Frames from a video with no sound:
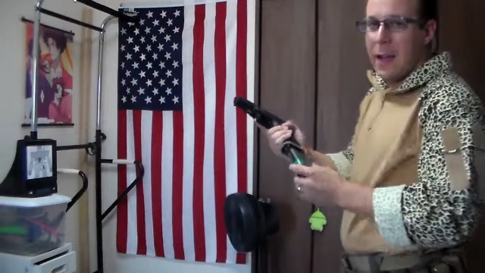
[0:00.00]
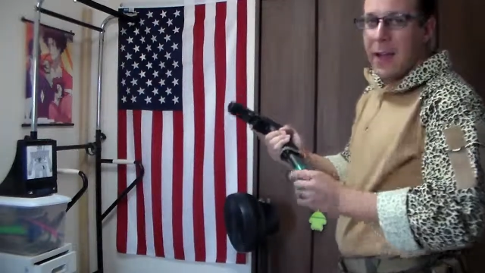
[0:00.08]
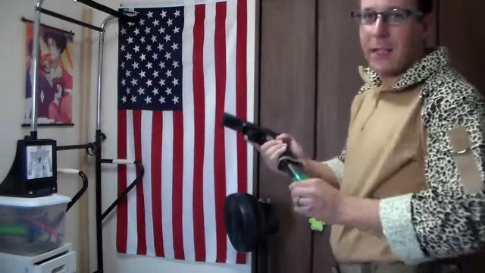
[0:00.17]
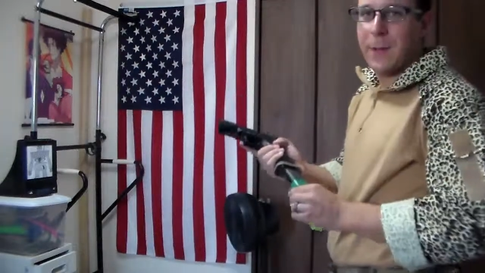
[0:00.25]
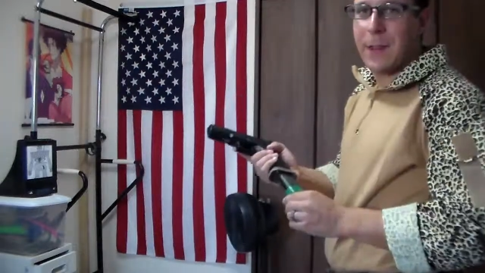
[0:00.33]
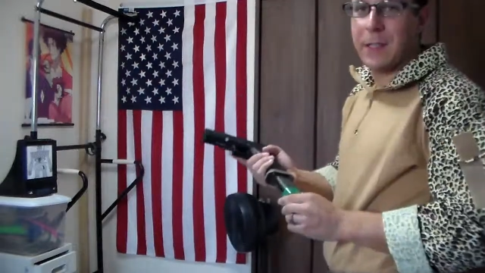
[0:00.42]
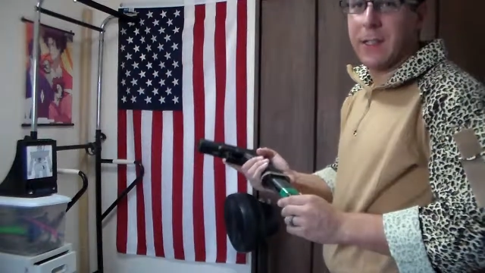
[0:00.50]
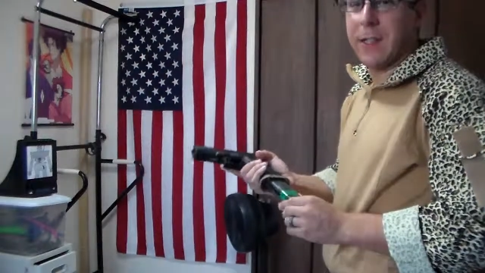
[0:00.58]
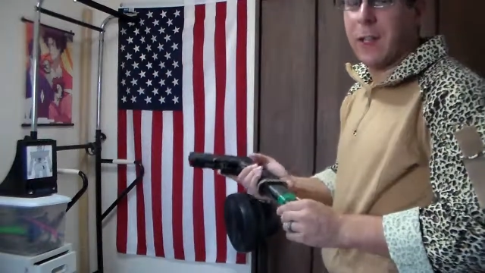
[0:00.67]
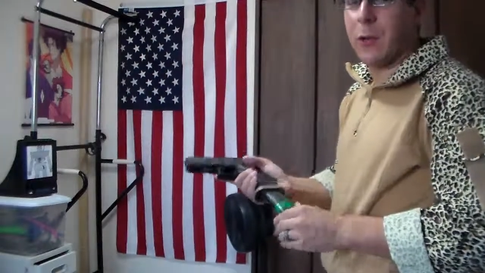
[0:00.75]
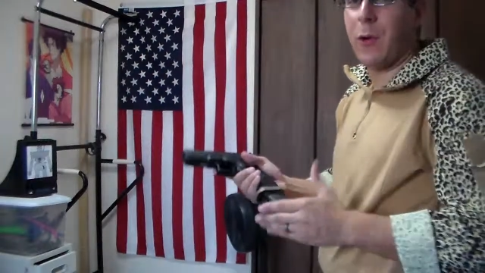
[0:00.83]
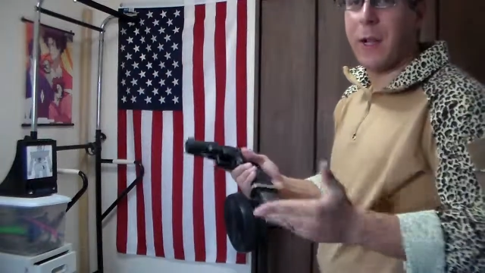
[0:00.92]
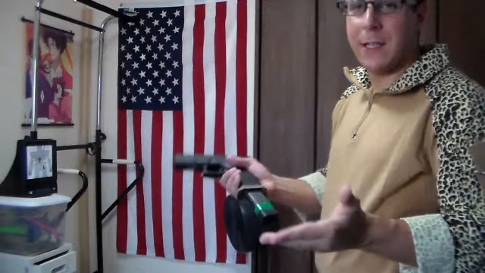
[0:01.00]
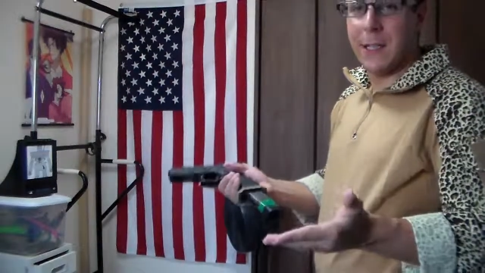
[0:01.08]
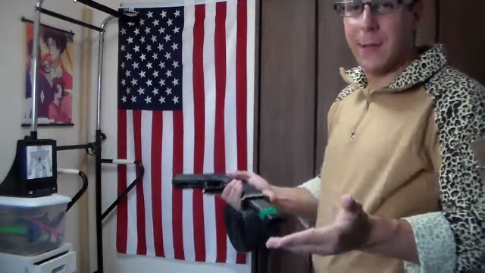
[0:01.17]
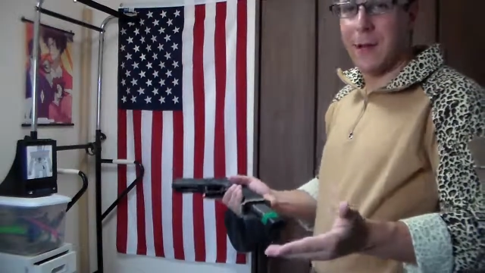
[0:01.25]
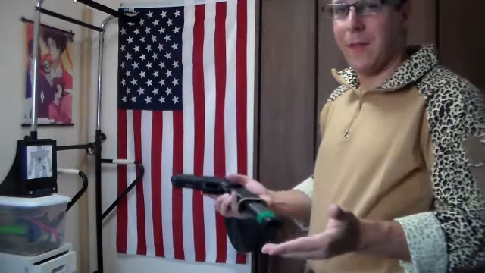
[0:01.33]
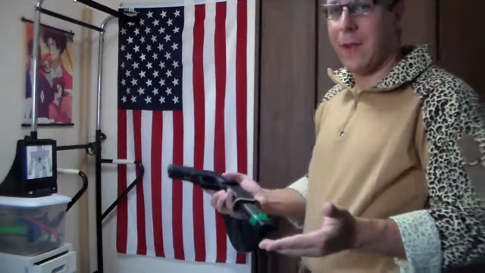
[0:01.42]
And you basically get twice
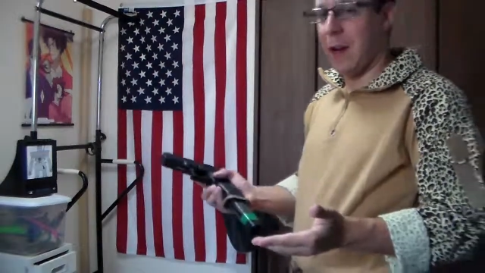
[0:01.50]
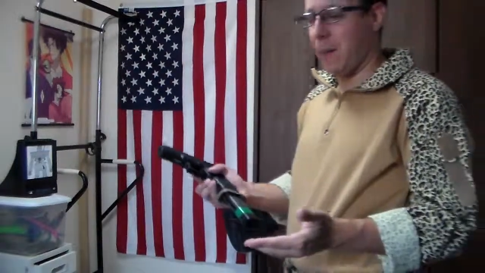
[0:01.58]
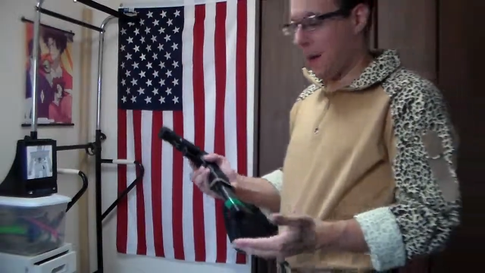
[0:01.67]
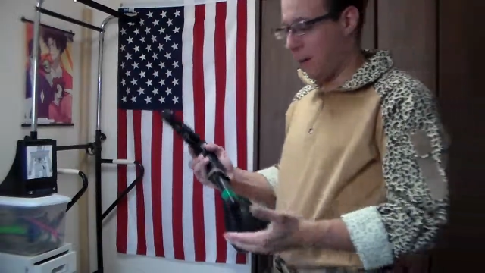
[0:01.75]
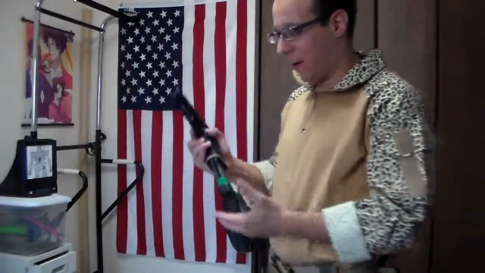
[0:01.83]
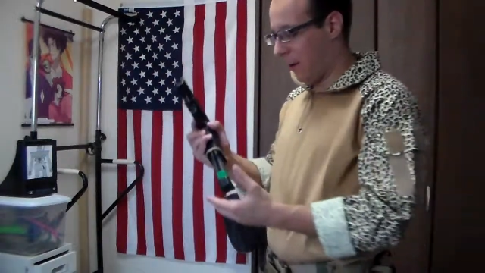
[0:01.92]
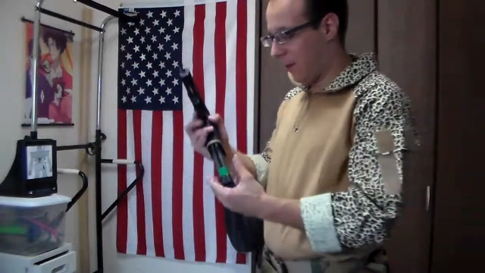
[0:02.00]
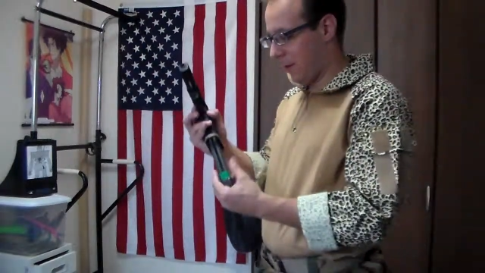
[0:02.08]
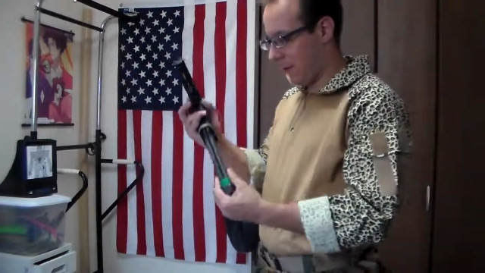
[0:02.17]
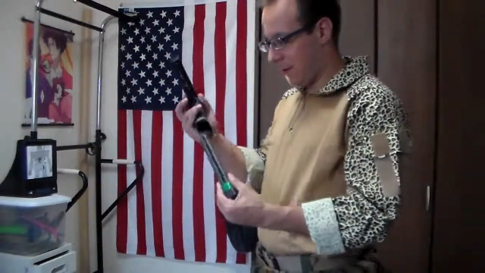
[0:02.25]
the amount of firepower.